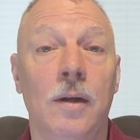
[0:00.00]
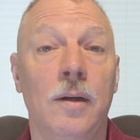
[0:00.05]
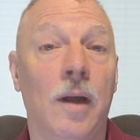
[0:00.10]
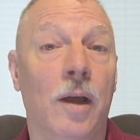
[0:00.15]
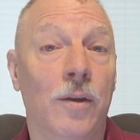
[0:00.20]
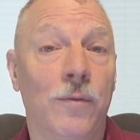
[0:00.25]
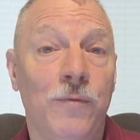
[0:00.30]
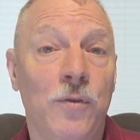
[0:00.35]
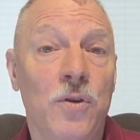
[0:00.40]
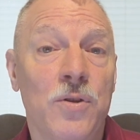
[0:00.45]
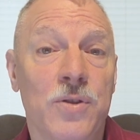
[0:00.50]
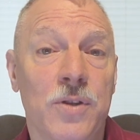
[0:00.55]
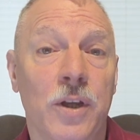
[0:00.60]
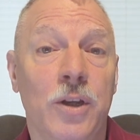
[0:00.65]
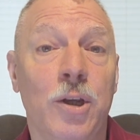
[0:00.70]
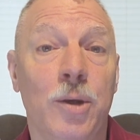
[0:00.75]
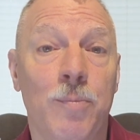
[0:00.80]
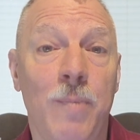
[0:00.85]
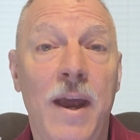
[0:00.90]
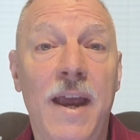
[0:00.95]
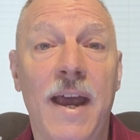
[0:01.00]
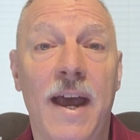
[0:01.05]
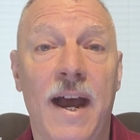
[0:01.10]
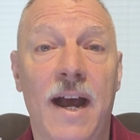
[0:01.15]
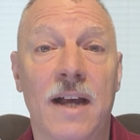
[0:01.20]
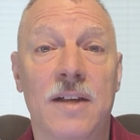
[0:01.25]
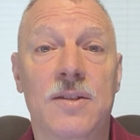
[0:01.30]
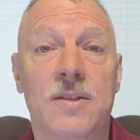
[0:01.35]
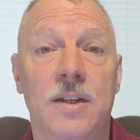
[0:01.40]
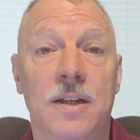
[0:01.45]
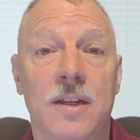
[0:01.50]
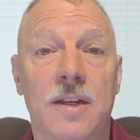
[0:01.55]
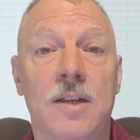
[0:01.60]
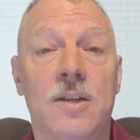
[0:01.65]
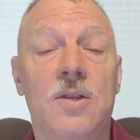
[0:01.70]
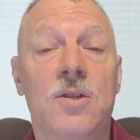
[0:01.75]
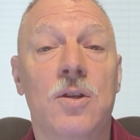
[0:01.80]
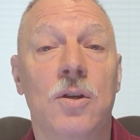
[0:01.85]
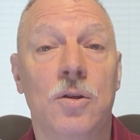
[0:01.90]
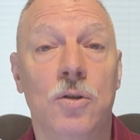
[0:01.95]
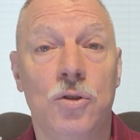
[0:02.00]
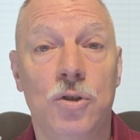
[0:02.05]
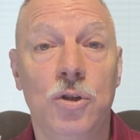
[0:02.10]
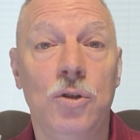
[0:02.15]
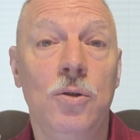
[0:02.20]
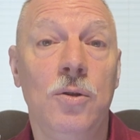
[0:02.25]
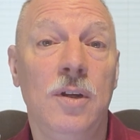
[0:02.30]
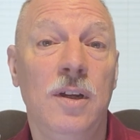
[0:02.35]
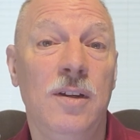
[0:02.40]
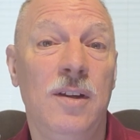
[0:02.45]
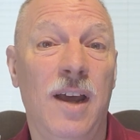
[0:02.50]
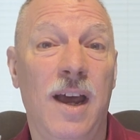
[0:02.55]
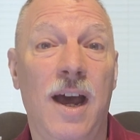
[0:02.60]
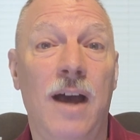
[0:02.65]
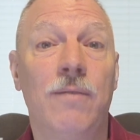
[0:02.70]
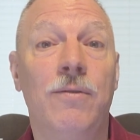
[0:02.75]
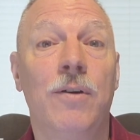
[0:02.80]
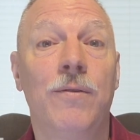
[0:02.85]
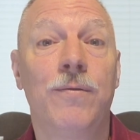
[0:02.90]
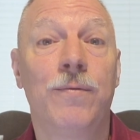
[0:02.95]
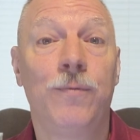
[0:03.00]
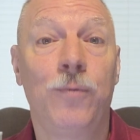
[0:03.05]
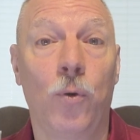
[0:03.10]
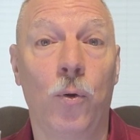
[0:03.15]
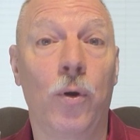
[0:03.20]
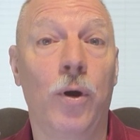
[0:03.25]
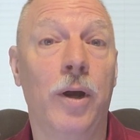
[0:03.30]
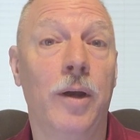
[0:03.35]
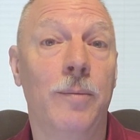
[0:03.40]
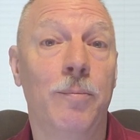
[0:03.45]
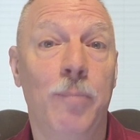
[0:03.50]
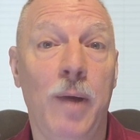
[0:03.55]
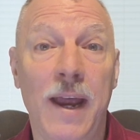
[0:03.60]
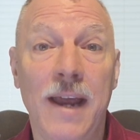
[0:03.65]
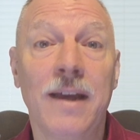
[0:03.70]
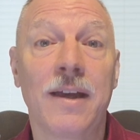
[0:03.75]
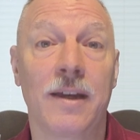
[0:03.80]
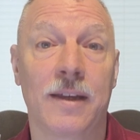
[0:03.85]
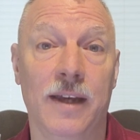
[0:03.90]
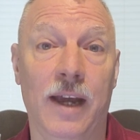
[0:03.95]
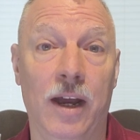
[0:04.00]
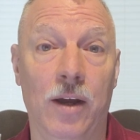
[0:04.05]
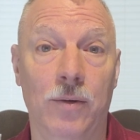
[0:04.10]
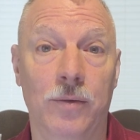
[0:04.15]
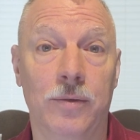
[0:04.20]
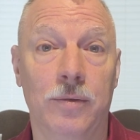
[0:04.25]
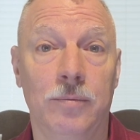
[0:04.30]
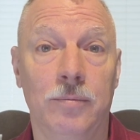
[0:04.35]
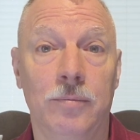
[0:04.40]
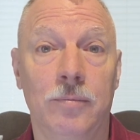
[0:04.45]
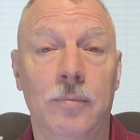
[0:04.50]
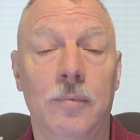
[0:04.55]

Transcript: Now, the first thing you may ask is, do you need to have a foreign bank account?